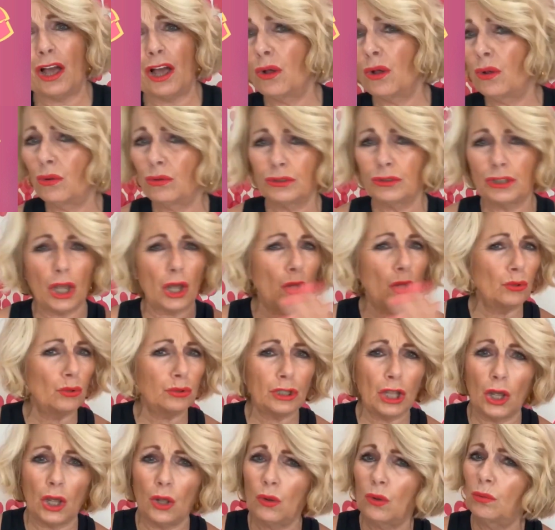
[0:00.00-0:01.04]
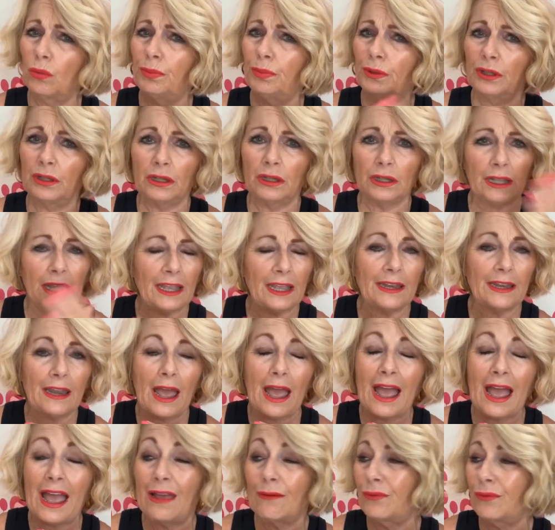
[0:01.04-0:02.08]
Old book.
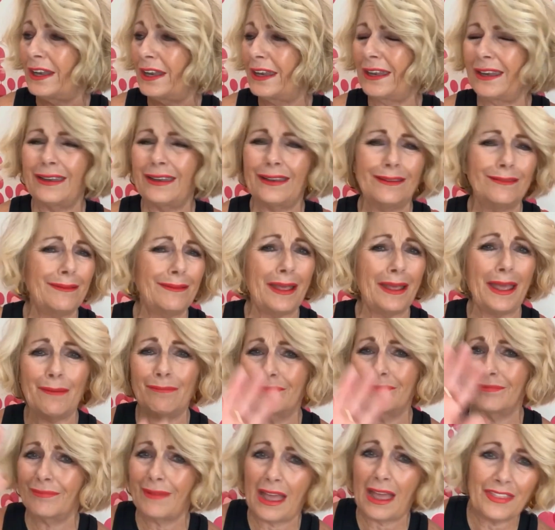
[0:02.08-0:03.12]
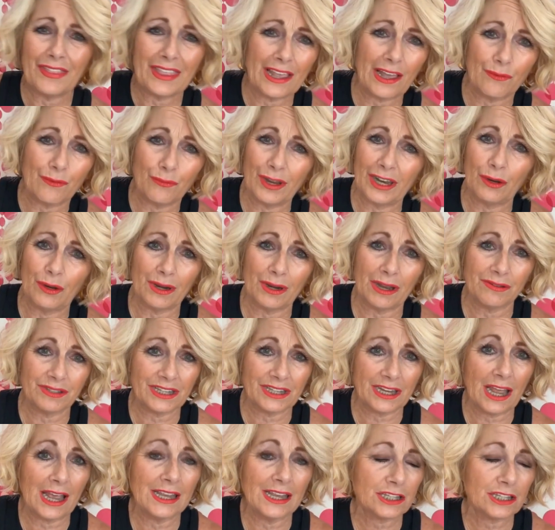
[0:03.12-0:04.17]
And I read it. I think I read it when I was